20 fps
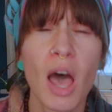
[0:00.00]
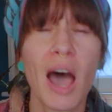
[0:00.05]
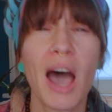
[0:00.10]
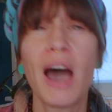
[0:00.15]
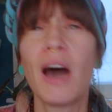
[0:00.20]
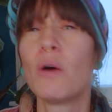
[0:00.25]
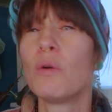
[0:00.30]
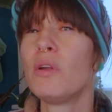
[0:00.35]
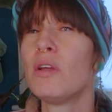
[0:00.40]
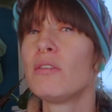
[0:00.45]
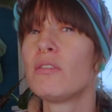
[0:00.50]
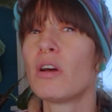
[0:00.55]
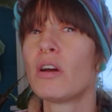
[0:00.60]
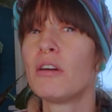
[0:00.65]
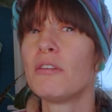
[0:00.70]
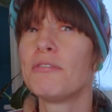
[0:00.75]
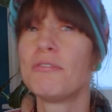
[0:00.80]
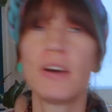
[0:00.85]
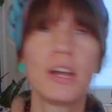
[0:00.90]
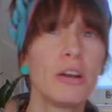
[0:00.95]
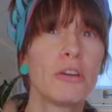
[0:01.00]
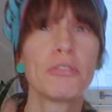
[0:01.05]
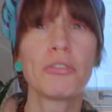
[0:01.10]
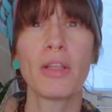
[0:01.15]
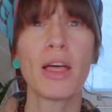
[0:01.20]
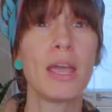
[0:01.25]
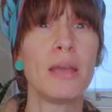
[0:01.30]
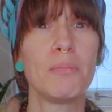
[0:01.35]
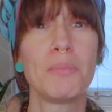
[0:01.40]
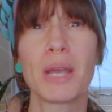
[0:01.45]
How does our fight or
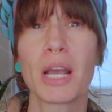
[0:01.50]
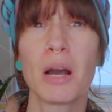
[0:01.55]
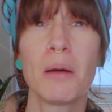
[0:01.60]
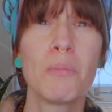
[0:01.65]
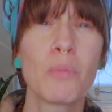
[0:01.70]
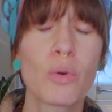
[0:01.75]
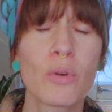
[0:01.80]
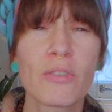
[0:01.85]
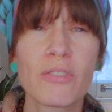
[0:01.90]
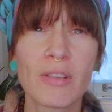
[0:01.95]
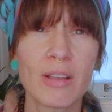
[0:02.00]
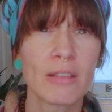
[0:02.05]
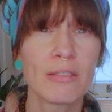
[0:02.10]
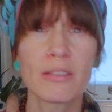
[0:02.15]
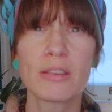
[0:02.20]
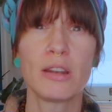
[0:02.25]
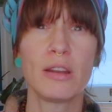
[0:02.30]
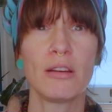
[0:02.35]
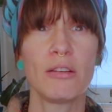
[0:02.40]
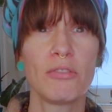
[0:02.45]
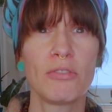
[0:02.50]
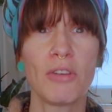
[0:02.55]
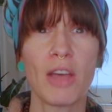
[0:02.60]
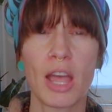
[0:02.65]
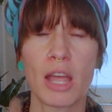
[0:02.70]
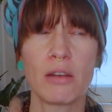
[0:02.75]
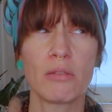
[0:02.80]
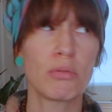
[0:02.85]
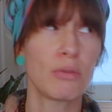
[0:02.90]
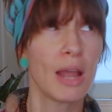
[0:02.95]
flight become more sensitive
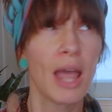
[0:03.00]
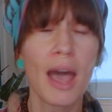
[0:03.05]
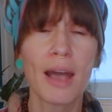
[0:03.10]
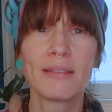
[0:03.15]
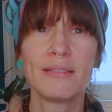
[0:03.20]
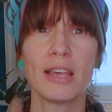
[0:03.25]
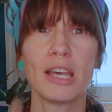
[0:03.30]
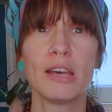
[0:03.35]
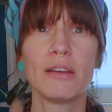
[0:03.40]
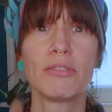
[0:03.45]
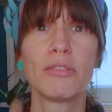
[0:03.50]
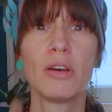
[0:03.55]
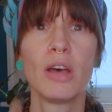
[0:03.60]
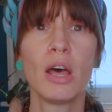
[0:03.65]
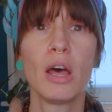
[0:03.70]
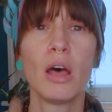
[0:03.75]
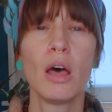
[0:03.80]
and reactive?